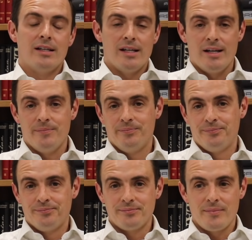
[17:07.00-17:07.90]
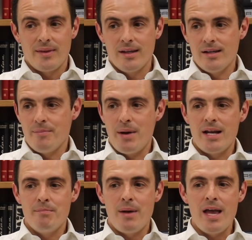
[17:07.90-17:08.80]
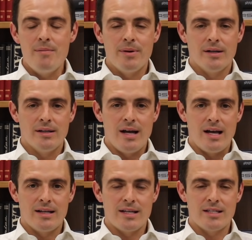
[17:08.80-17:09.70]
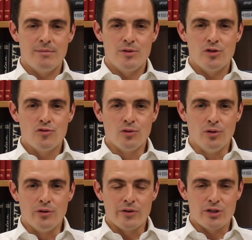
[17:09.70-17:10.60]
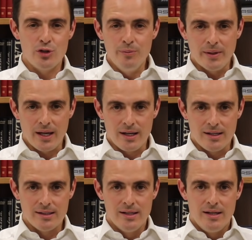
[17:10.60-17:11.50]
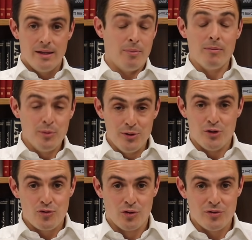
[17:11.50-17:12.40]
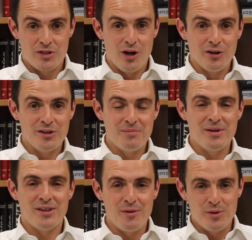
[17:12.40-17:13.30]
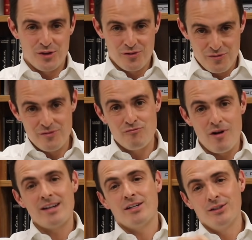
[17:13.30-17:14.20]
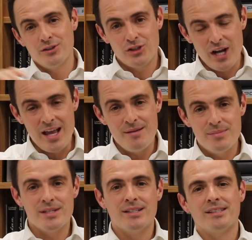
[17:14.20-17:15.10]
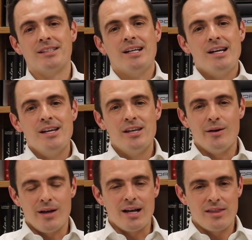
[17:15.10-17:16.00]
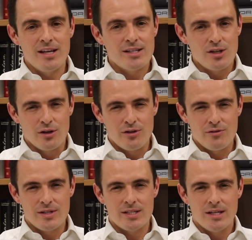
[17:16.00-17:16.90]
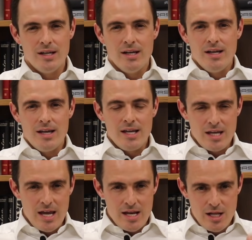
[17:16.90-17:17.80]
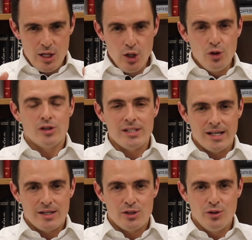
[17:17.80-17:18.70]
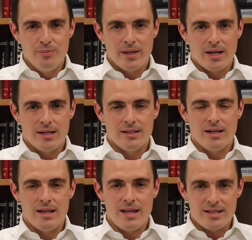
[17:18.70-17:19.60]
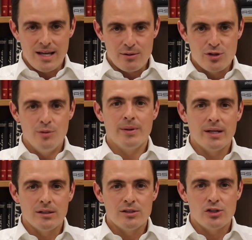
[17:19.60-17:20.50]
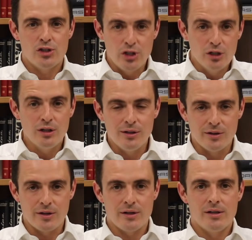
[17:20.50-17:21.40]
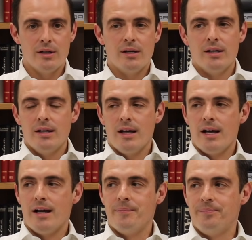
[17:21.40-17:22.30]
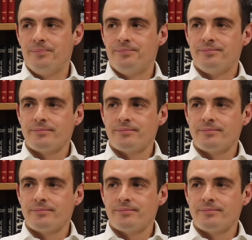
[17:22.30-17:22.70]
a pen and paper and asked them to draw a supercar, they probably wouldn't draw a Zonda, but they would radical shapes. And you know, I think a Zonda is, it looks like a supercar, and that's how supercars should look. And